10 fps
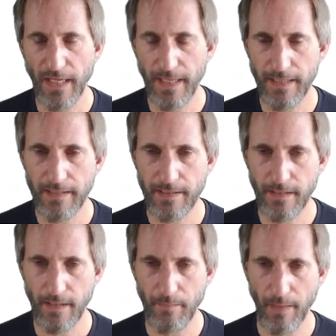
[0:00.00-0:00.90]
And
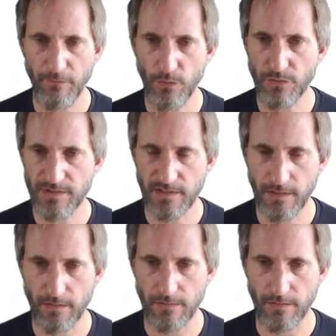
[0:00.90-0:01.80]
um, I'm
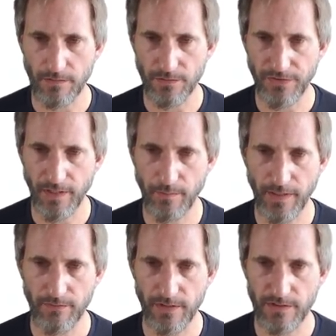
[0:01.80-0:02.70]
focusing on, on container
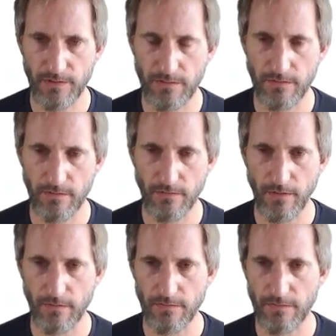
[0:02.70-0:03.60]
migration
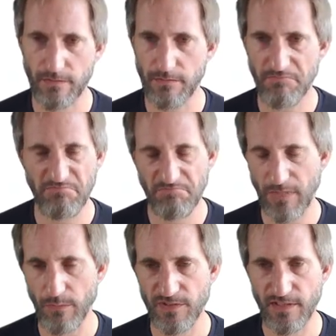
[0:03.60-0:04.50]
around,
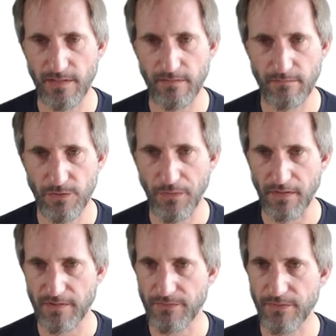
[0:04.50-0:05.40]
I would say,
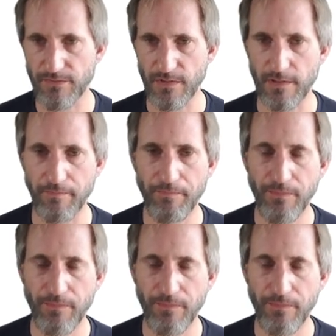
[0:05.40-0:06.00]
2015.